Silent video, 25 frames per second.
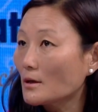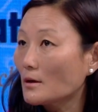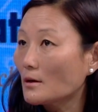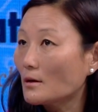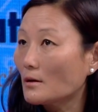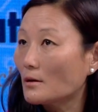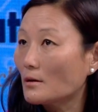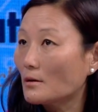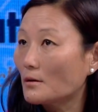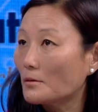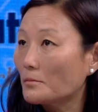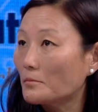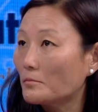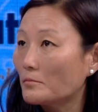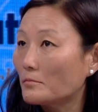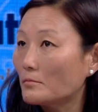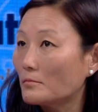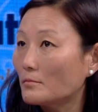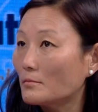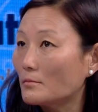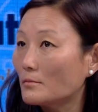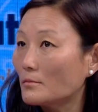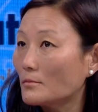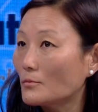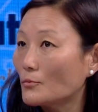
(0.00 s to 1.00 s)

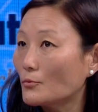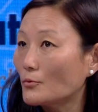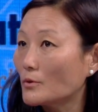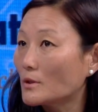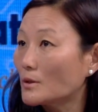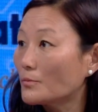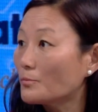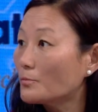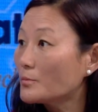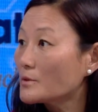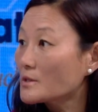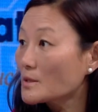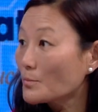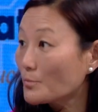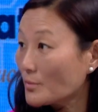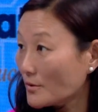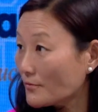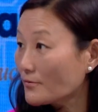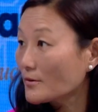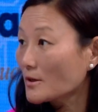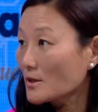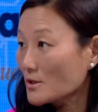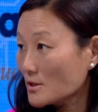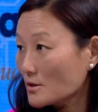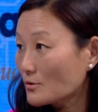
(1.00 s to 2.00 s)
with the
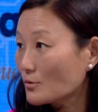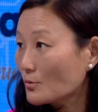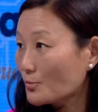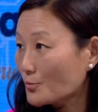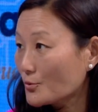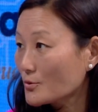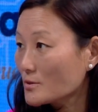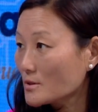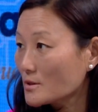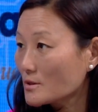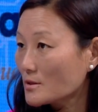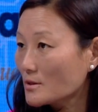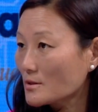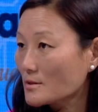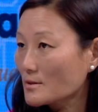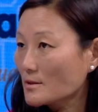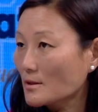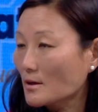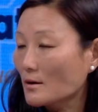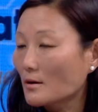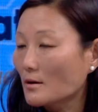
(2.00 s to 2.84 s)
simplification of procedures,